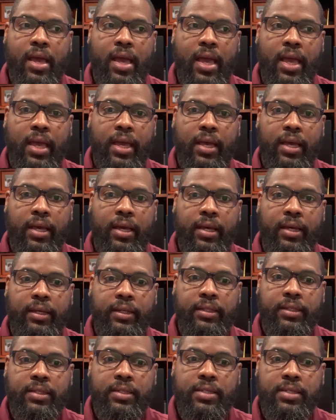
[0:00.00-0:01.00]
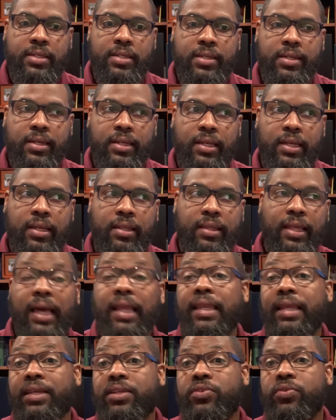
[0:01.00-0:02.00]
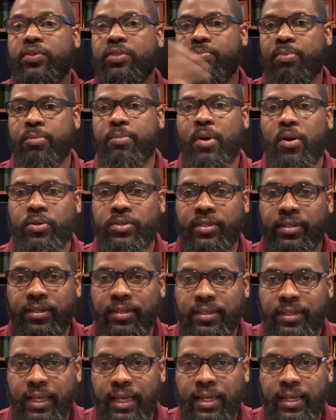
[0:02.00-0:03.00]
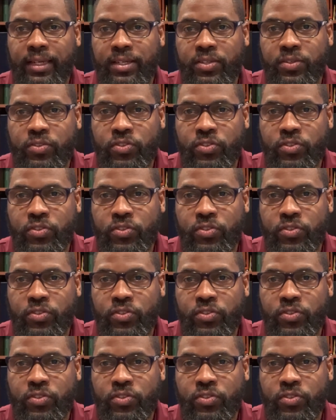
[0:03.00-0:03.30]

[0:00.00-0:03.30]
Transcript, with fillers: And that led to his promotion. That led to